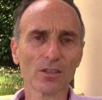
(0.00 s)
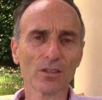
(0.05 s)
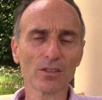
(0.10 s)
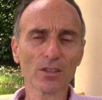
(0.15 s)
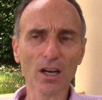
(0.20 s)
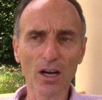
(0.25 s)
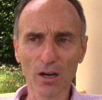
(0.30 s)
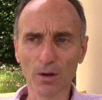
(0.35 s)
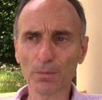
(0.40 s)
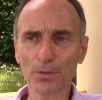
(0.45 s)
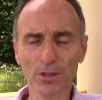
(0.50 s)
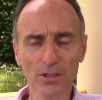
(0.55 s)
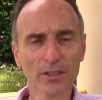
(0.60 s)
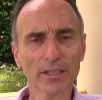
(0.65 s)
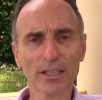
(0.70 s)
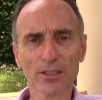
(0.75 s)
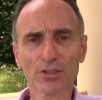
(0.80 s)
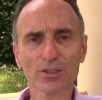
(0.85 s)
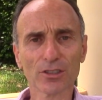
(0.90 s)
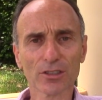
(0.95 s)
No, pure
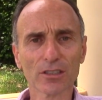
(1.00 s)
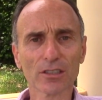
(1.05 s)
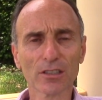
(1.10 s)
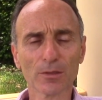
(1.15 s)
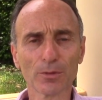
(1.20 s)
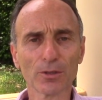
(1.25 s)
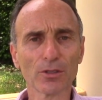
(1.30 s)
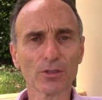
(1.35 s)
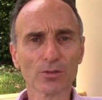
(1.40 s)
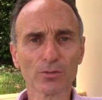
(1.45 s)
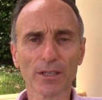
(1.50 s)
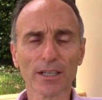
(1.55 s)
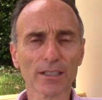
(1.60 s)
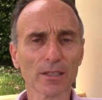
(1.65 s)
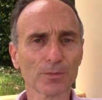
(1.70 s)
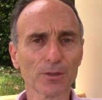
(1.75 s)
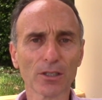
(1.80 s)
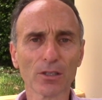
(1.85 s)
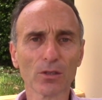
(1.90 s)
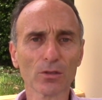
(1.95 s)
cane sugar could be used
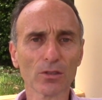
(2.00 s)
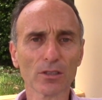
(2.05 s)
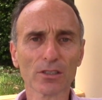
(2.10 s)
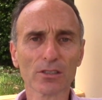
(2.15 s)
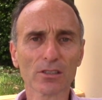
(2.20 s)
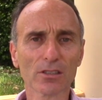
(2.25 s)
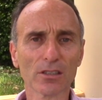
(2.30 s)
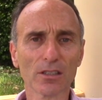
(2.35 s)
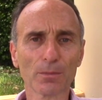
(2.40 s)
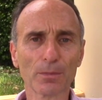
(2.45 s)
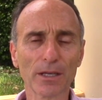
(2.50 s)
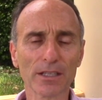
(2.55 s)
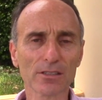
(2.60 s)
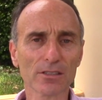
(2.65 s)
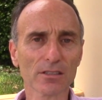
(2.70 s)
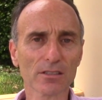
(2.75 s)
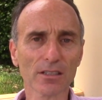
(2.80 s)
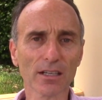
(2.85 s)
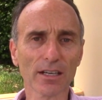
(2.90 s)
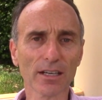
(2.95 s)
Roundup. They don't yeah. list the
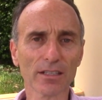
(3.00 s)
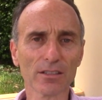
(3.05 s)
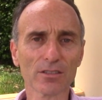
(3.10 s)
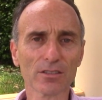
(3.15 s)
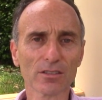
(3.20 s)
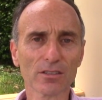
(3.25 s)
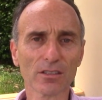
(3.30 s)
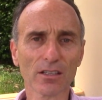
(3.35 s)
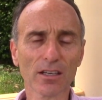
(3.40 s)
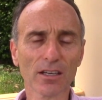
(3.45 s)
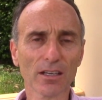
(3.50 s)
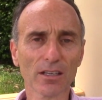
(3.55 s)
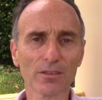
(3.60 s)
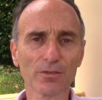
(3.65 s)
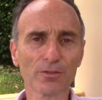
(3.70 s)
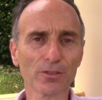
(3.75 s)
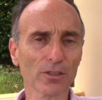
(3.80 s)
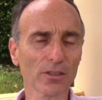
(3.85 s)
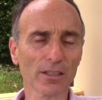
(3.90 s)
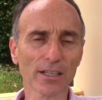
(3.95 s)
pesticides and
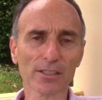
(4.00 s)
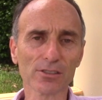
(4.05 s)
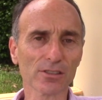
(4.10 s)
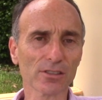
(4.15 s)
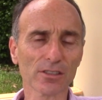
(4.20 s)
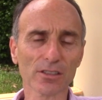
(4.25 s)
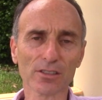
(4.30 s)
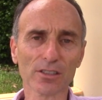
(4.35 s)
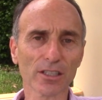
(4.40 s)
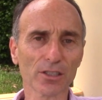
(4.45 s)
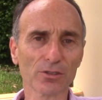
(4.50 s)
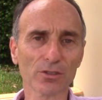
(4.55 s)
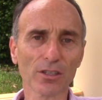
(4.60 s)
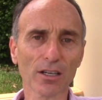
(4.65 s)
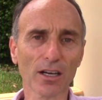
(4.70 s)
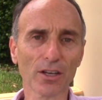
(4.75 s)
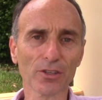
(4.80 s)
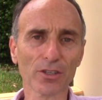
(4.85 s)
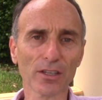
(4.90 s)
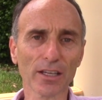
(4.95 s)
fertilizers, etc.,
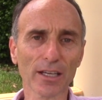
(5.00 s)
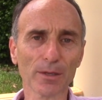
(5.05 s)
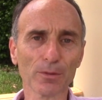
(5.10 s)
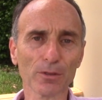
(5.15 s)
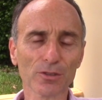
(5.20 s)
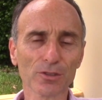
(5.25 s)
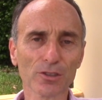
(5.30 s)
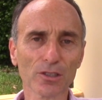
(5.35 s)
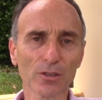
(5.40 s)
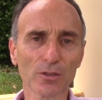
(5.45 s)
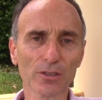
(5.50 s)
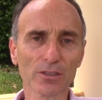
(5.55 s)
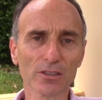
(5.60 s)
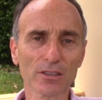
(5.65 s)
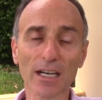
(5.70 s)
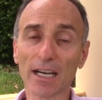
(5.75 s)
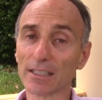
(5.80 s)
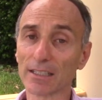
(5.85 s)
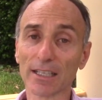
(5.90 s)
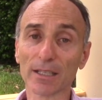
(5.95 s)
on the label, so Great. it's
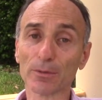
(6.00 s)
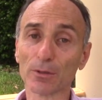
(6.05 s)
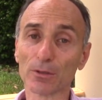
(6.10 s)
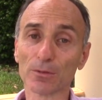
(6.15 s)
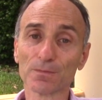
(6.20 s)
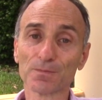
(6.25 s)
not labeled.